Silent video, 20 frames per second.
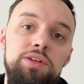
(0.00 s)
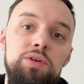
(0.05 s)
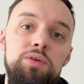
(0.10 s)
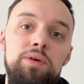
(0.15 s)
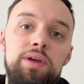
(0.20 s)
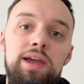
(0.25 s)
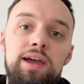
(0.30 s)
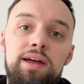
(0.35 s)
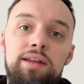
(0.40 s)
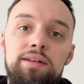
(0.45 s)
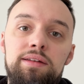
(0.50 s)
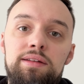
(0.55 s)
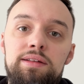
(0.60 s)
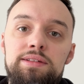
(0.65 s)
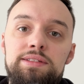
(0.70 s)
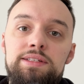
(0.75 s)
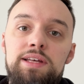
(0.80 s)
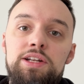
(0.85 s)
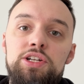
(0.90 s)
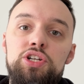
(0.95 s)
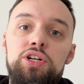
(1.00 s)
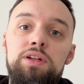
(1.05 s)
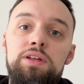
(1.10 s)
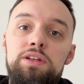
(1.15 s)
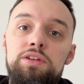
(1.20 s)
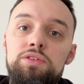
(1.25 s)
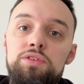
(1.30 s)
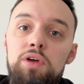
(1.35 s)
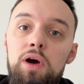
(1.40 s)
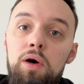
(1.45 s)
you can essentially
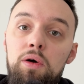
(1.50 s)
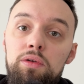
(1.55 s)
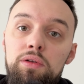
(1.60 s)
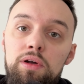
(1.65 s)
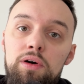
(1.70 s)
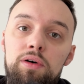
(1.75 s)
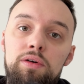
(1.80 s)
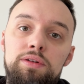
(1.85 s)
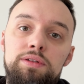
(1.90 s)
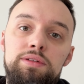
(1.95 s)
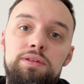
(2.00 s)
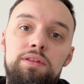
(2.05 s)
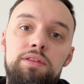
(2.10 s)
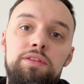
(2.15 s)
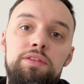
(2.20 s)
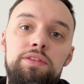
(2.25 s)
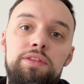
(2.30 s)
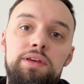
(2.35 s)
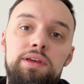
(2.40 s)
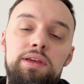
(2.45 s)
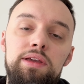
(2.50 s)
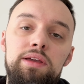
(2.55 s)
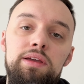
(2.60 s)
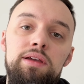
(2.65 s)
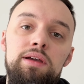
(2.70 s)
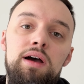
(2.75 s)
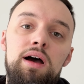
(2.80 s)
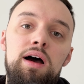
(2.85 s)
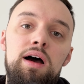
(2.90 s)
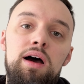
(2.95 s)
download
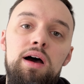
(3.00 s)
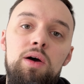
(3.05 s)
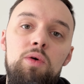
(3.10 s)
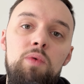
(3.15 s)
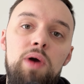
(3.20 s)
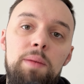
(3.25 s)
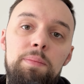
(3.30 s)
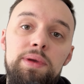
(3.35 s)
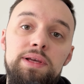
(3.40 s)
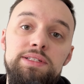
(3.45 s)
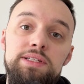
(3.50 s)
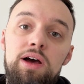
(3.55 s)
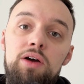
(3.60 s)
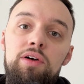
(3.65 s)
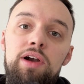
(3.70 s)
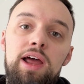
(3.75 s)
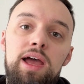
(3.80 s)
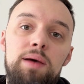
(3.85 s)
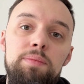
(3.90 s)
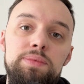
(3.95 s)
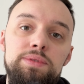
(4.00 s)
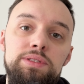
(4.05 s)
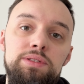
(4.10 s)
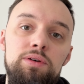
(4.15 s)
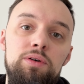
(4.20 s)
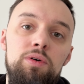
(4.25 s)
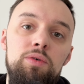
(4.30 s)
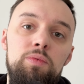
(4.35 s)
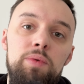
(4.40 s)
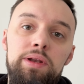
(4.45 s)
the WebXR app.
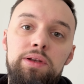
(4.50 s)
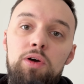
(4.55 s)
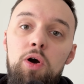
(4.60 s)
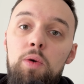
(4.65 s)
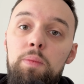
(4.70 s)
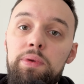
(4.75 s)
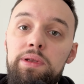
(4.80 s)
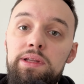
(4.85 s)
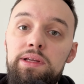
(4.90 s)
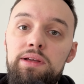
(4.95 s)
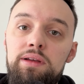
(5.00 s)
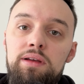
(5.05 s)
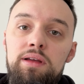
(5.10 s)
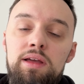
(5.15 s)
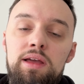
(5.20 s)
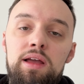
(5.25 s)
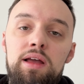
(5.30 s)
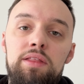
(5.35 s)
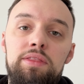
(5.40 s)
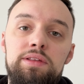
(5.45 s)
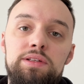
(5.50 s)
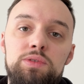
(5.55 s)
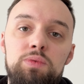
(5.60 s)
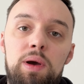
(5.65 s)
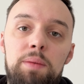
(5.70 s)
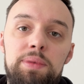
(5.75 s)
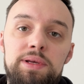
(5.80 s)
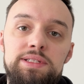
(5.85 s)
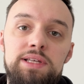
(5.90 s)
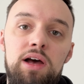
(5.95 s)
So when opening this
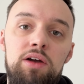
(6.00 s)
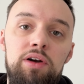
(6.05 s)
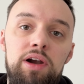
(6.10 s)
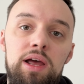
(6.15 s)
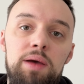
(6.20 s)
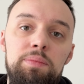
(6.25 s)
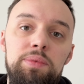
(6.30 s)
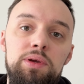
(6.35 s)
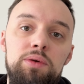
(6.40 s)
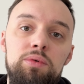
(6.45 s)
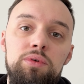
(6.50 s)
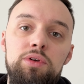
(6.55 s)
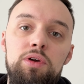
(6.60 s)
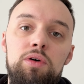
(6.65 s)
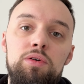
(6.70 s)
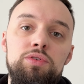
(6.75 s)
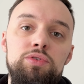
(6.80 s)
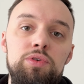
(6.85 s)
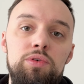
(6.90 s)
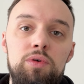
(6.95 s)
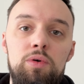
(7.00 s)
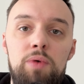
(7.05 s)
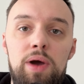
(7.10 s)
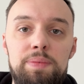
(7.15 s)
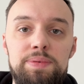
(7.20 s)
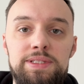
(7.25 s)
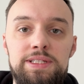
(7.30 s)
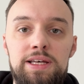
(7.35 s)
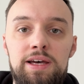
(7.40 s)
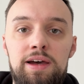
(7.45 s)
WebXR app, you would go to a
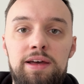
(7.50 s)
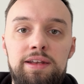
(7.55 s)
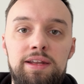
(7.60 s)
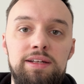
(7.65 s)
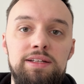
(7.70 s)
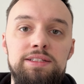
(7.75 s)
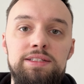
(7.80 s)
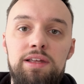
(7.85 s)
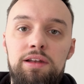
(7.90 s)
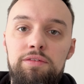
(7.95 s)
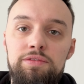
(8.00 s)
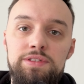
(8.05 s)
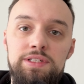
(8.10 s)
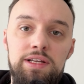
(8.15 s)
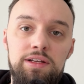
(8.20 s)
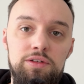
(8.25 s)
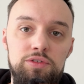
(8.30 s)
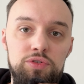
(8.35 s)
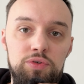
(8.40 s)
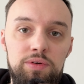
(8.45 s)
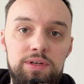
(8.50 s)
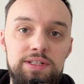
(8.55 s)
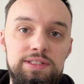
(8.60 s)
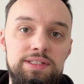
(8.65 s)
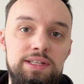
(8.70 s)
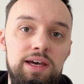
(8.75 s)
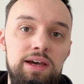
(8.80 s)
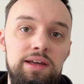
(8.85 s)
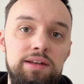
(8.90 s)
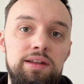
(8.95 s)
website, and instead of seeing a 2D
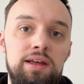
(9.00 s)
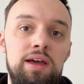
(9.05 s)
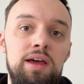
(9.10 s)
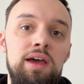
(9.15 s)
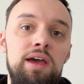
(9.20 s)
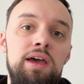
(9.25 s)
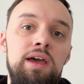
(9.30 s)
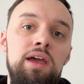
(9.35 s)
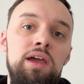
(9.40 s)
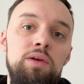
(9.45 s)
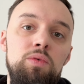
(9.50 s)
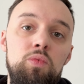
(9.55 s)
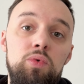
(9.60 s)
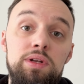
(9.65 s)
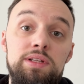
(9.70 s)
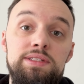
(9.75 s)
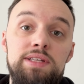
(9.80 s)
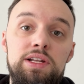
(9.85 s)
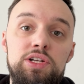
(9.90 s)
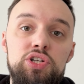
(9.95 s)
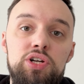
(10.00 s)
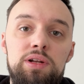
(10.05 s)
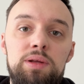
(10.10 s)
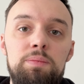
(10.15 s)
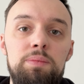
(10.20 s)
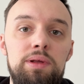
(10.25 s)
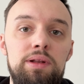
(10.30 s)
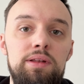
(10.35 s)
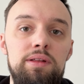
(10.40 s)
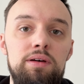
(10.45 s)
site, it would essentially
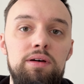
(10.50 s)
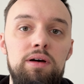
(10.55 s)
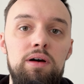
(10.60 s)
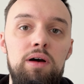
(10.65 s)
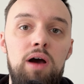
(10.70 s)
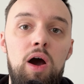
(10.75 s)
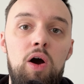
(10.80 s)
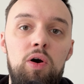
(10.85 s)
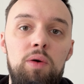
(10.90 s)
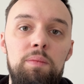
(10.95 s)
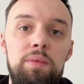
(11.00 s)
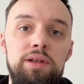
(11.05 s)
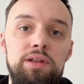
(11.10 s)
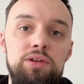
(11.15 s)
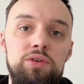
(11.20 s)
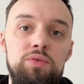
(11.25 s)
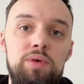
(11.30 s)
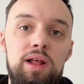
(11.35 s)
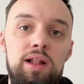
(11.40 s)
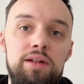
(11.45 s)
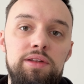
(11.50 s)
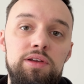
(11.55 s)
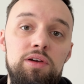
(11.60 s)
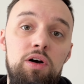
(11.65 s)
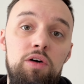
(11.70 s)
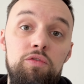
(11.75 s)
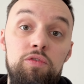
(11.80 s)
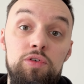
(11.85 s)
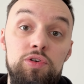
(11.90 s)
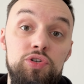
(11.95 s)
be the augmented reality
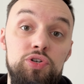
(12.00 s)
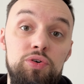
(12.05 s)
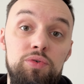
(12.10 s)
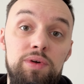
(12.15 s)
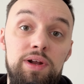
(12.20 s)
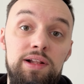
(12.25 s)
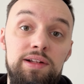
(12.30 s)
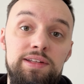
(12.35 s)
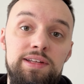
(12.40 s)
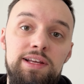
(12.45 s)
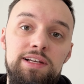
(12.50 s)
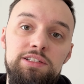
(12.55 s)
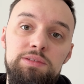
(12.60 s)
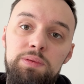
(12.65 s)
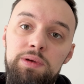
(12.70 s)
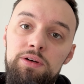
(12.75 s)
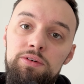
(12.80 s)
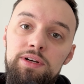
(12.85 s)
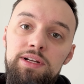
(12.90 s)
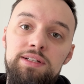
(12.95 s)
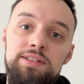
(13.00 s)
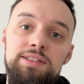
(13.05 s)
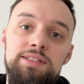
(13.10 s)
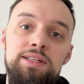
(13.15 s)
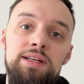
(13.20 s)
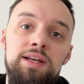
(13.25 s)
or virtual reality experience.